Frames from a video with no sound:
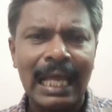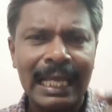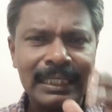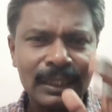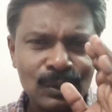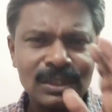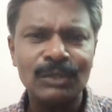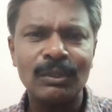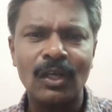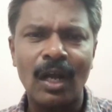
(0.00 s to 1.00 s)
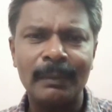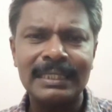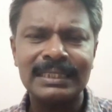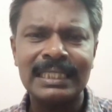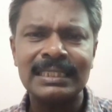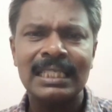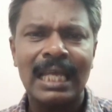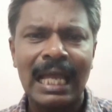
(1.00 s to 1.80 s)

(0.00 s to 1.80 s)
and use your common sense